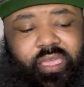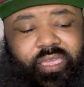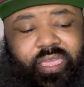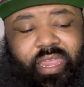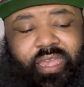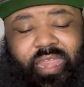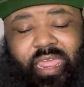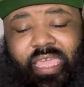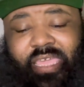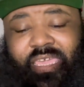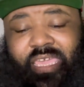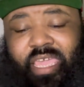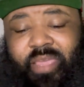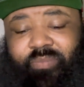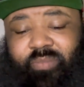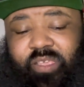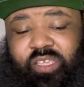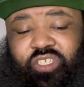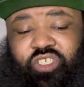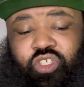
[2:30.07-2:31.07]
Can they
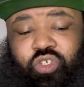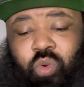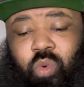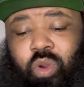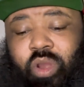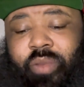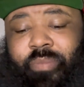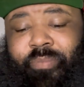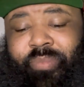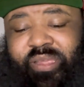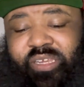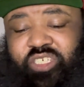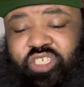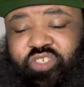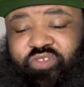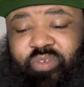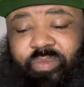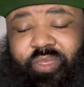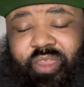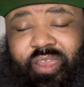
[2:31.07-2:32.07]
keep these scoring
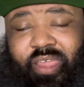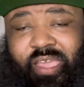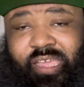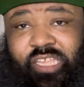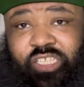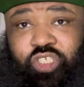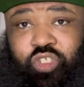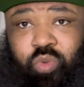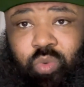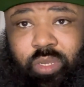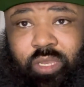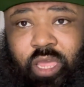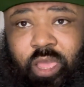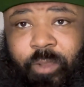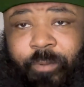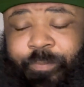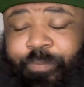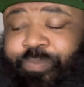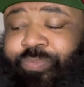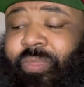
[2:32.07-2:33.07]
binges from the Nuggets to a
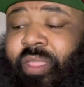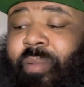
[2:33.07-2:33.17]
low,